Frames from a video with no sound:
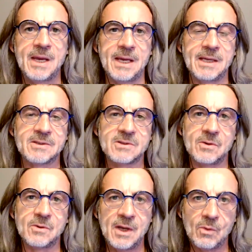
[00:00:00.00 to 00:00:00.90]
And
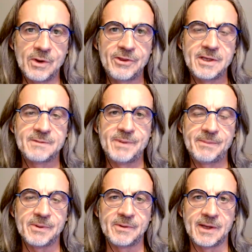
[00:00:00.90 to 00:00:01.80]
so, with these
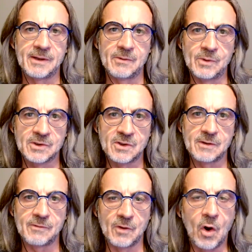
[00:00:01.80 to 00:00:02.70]
people that we're sort
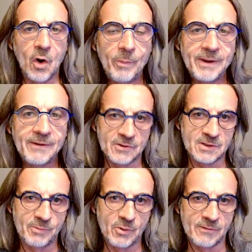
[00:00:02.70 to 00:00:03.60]
of hoping for
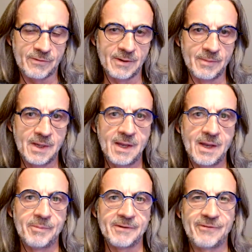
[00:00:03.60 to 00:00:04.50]
support from,
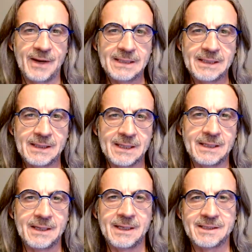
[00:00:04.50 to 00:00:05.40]
but finding that
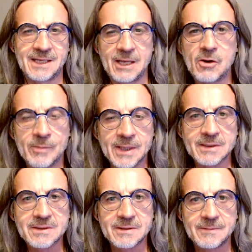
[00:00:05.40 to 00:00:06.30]
it's hit or
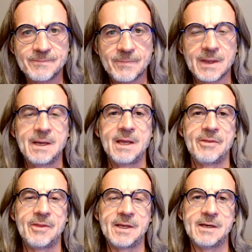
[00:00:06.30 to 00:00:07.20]
miss,
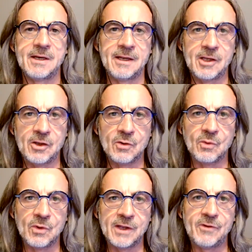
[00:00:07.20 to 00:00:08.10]
then, you know,
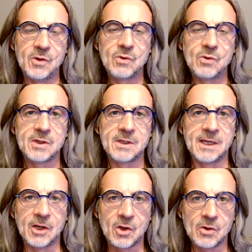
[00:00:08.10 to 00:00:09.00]
if you could
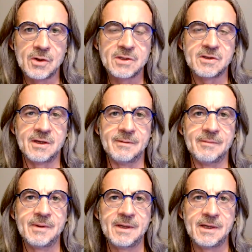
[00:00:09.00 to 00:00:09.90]
encourage them,
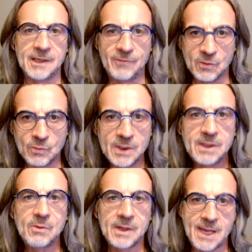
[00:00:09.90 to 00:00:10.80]
if you really
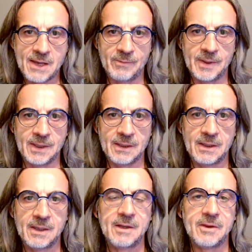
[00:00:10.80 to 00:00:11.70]
want to help me,
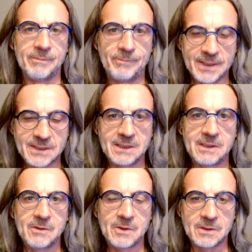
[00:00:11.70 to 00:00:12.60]
the best thing
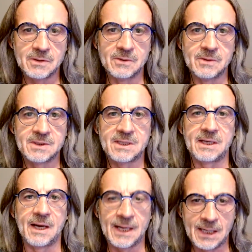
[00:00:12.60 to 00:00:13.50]
you could do is say,
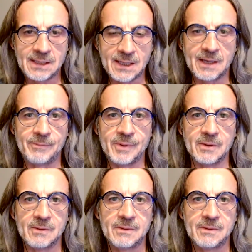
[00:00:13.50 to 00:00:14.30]
I'd like to help you.